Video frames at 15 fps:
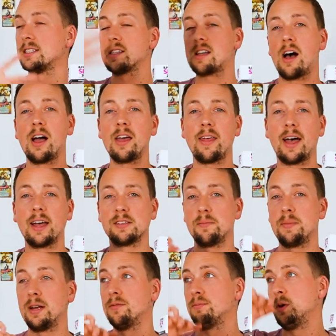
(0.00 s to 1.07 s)
sky that has a
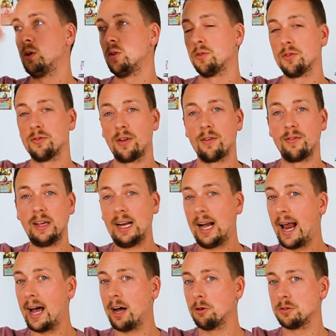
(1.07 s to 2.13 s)
bit of beautiful fluffy
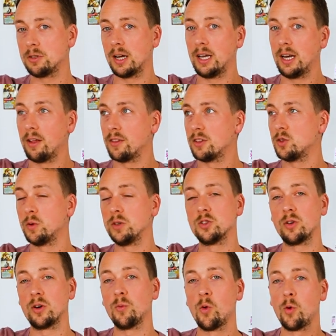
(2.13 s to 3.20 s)
clouds, like, you know, the Toy
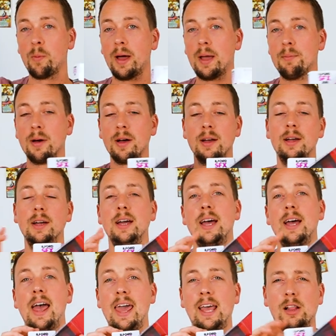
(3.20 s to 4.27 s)
Story wallpaper,
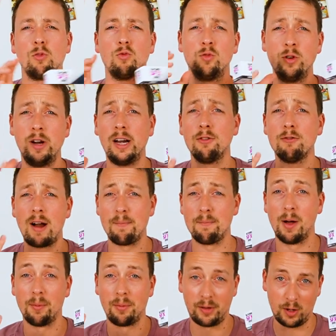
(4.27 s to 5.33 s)
it'll really
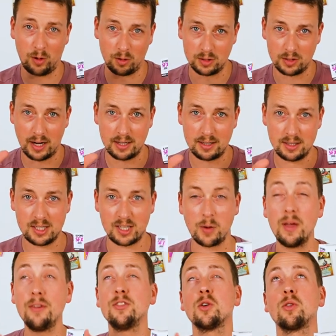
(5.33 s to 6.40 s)
ramp up the contrast. So
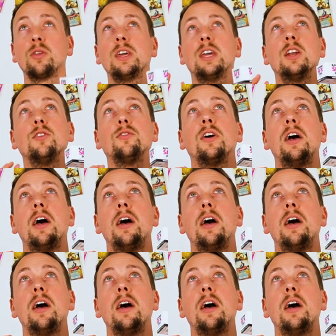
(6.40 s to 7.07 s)
if you're thinking of